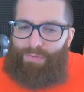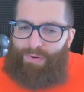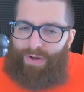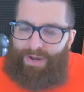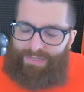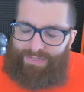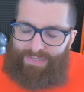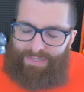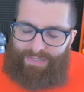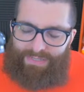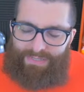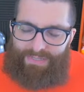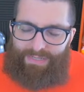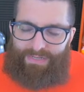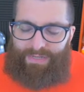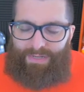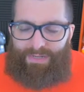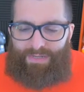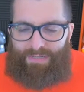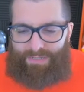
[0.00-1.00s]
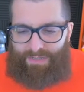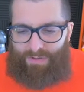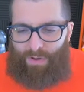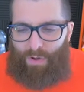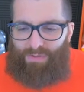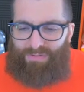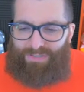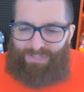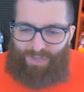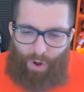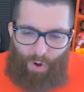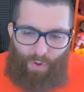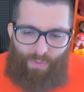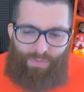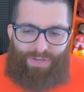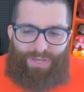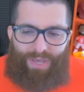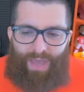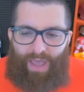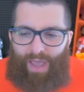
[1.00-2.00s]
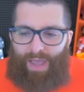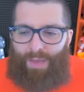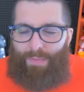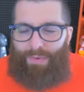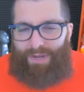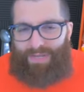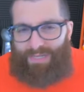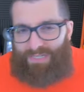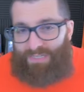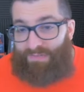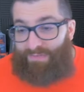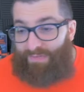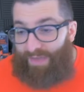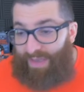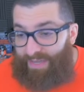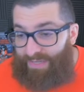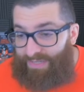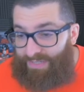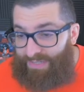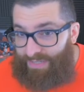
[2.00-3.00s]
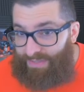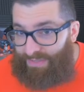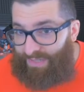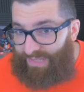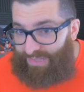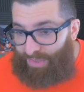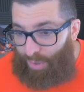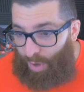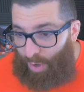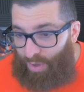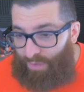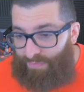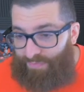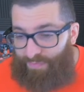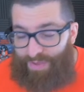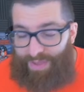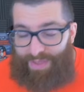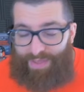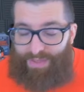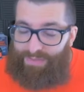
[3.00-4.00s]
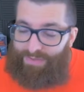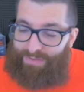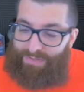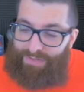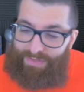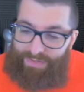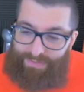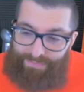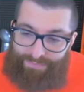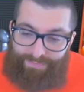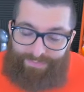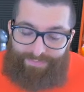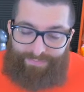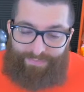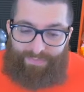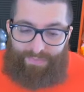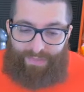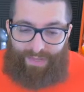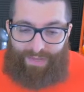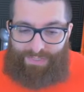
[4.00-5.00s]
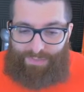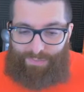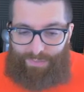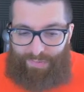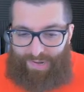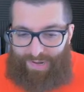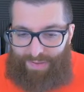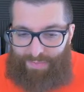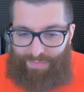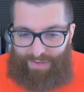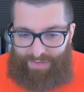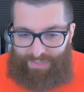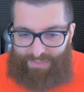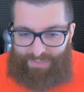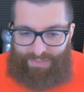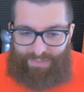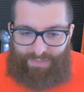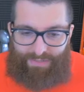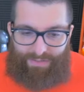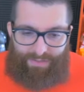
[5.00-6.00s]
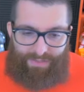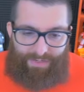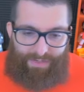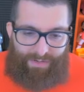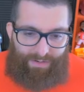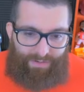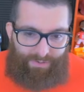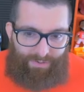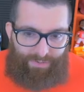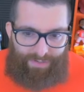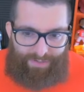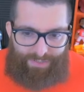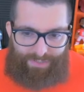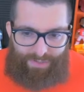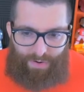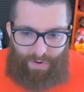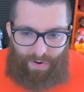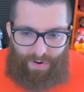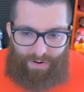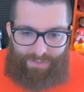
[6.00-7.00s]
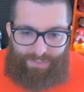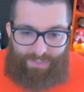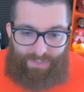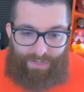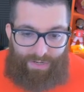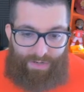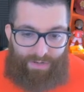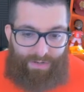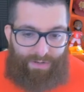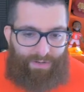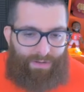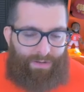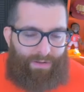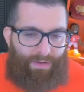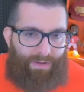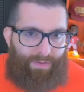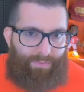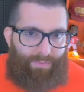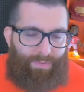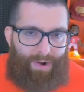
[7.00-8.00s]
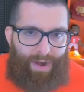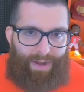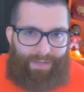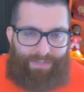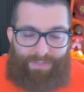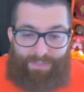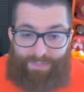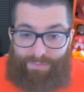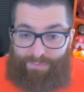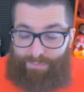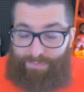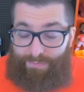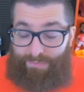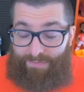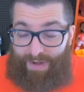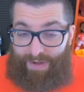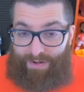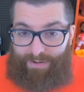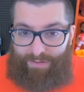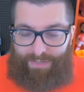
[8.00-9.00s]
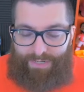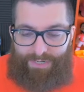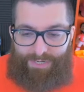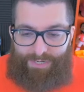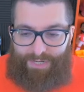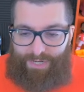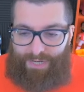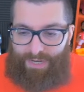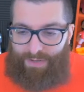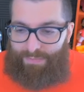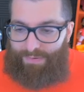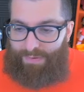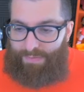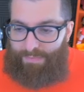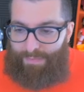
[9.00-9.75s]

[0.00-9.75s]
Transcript: Price it's okay, but he's facing the Dolphins. That's a pretty big deal here. Chris Carson, price is fairly cheap.